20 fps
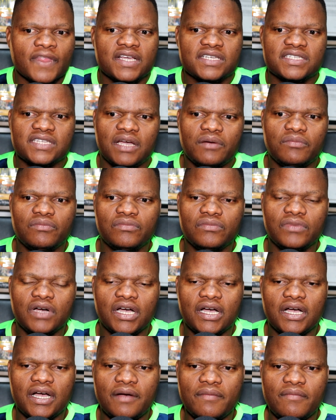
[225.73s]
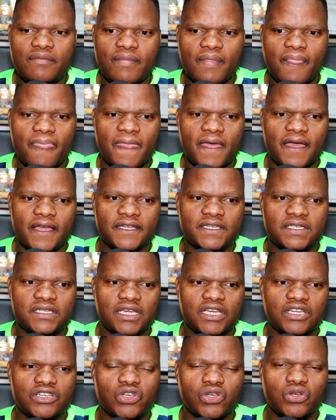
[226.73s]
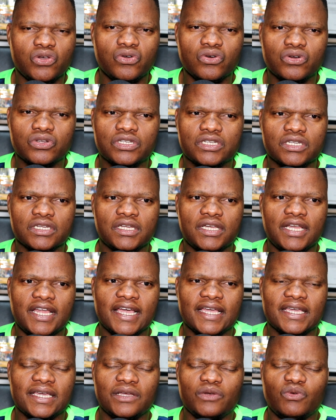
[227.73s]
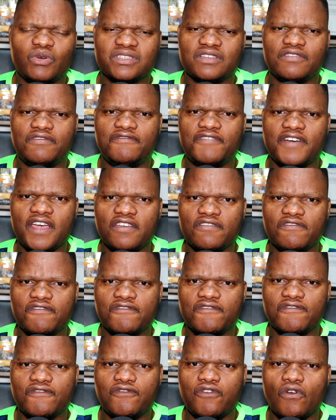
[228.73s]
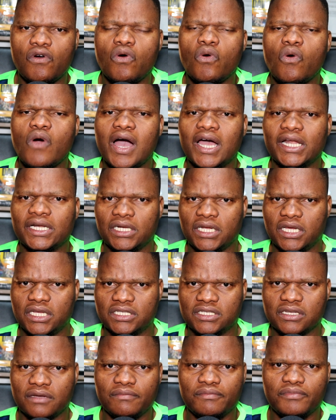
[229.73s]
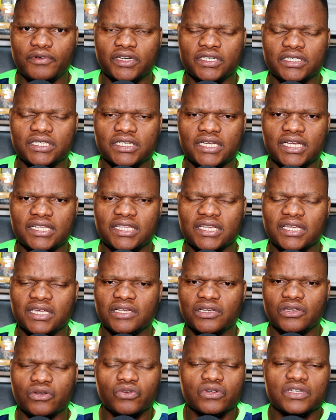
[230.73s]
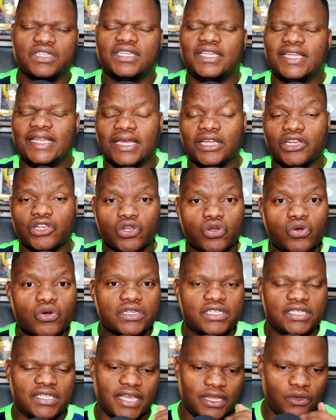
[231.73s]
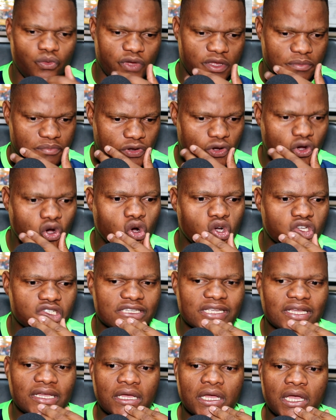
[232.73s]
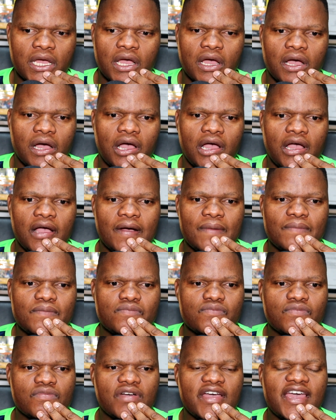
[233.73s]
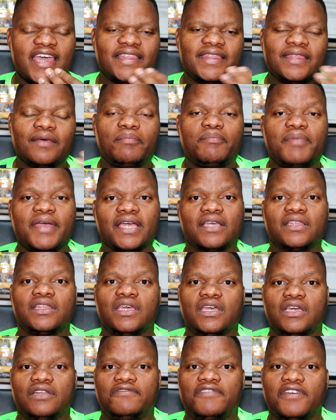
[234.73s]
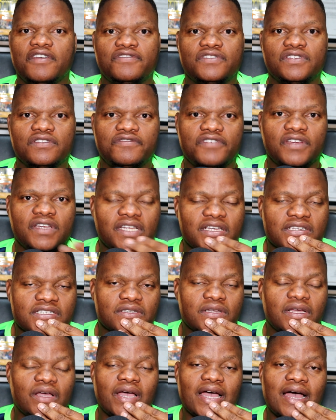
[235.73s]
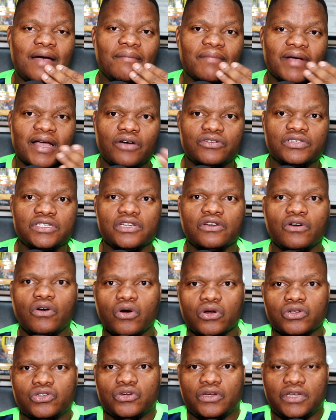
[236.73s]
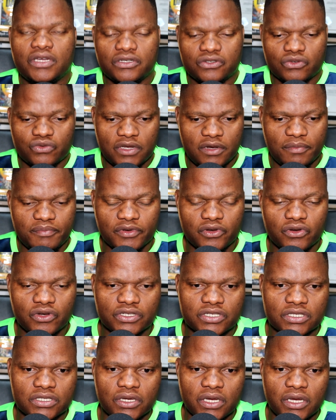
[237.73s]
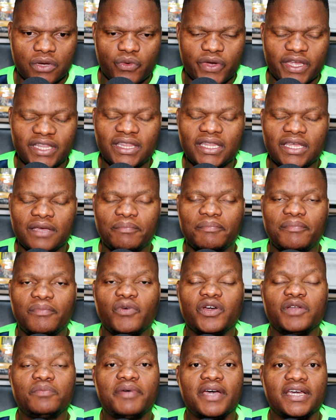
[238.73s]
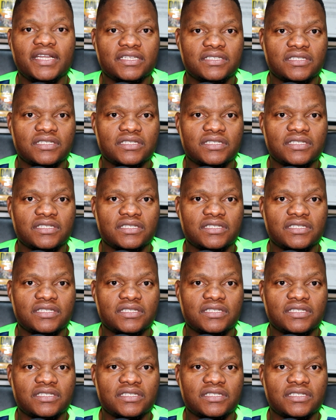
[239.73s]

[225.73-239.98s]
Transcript: it looked like it was a 5-4-1 at some point. I think it looked that way because at the back they had 5 defenders. I'm counting Hoto as well, because when Pirates